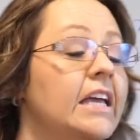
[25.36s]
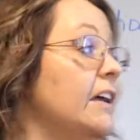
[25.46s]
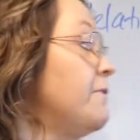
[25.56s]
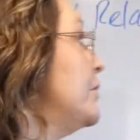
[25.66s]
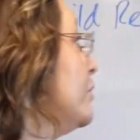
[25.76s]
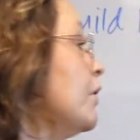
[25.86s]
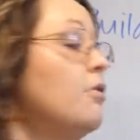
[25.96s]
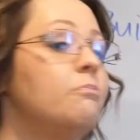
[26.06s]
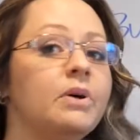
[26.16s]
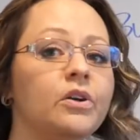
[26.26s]
if you
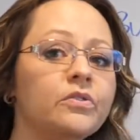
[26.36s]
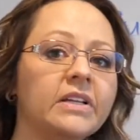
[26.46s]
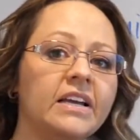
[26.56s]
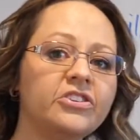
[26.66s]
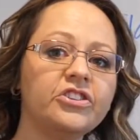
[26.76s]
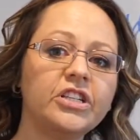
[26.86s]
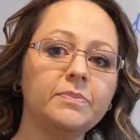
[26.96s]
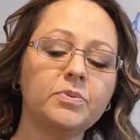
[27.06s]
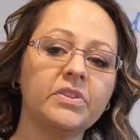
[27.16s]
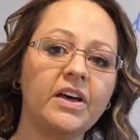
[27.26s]
don't build
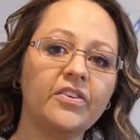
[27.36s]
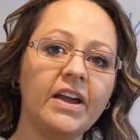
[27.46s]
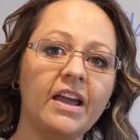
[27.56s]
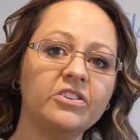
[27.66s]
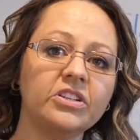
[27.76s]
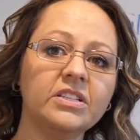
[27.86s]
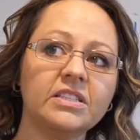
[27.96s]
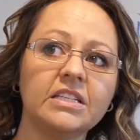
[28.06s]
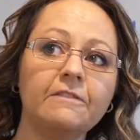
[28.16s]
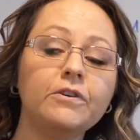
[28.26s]
relationships with other
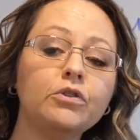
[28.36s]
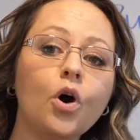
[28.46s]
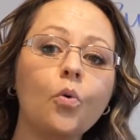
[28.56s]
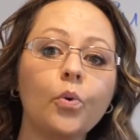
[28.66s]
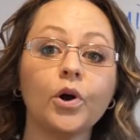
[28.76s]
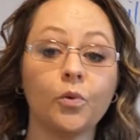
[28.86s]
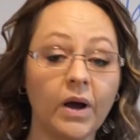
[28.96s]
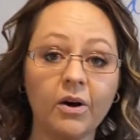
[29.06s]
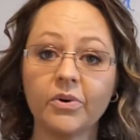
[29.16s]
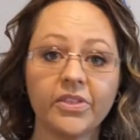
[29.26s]
agents, if you don't work
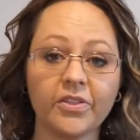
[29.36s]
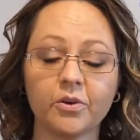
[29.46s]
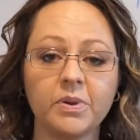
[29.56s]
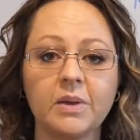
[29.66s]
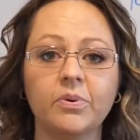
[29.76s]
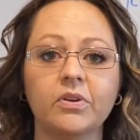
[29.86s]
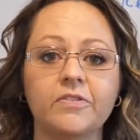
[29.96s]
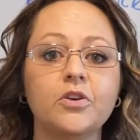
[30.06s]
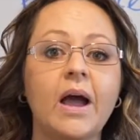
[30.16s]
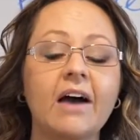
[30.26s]
well with other people,
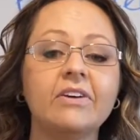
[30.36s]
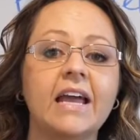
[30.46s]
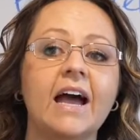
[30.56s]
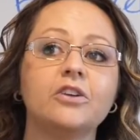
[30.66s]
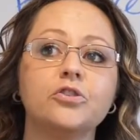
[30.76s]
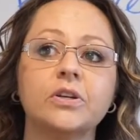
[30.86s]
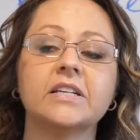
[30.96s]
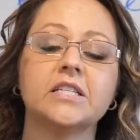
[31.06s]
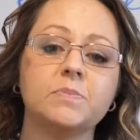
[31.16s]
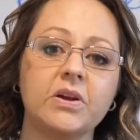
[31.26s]
if you haven't had good
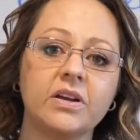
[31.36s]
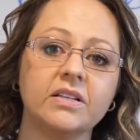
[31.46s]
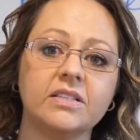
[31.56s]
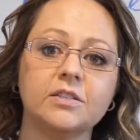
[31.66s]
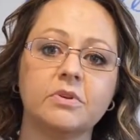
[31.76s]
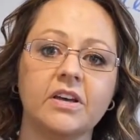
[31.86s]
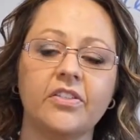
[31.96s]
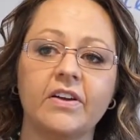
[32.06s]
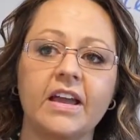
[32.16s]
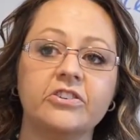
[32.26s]
experiences with
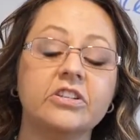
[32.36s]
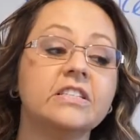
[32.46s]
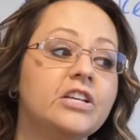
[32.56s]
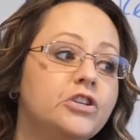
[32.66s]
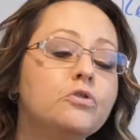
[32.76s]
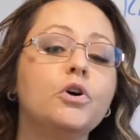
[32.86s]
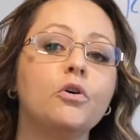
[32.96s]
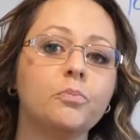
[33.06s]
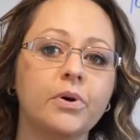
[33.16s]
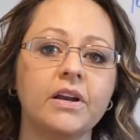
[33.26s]
other agents and you go
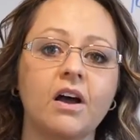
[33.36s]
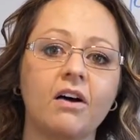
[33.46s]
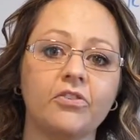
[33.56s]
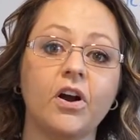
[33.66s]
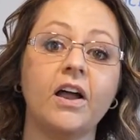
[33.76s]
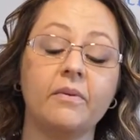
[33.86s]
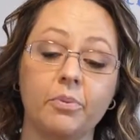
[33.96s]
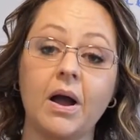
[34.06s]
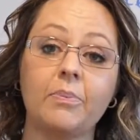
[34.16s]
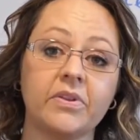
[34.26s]
to put an offer on the
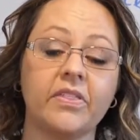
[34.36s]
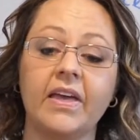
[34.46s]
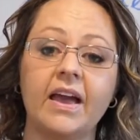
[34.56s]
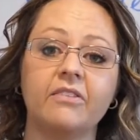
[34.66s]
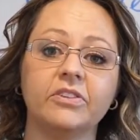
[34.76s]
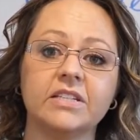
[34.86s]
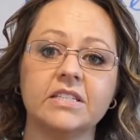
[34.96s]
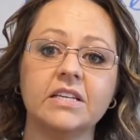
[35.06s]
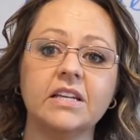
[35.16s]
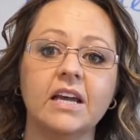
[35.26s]
property that they have
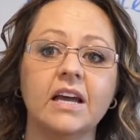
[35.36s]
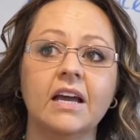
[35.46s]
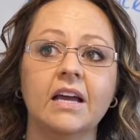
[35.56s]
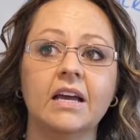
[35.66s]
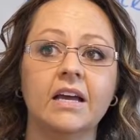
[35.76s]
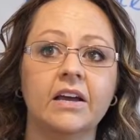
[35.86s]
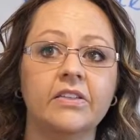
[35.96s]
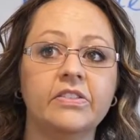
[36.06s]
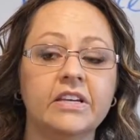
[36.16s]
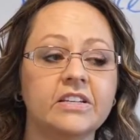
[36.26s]
listed,
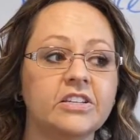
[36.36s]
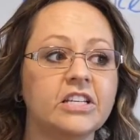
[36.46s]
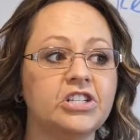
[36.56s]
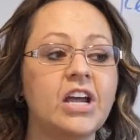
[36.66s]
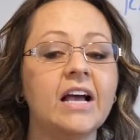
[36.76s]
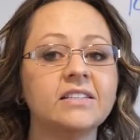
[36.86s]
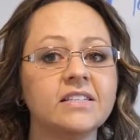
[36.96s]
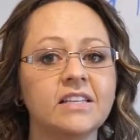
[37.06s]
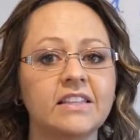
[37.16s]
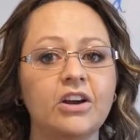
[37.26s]
the
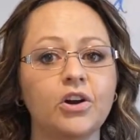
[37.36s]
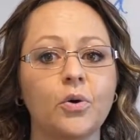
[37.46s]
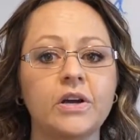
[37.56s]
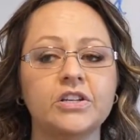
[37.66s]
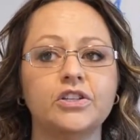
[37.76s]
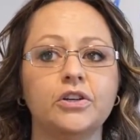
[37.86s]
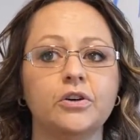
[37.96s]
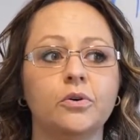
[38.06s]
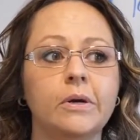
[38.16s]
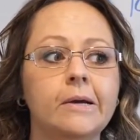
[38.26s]
chances that they're going
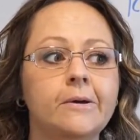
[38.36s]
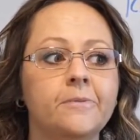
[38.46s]
to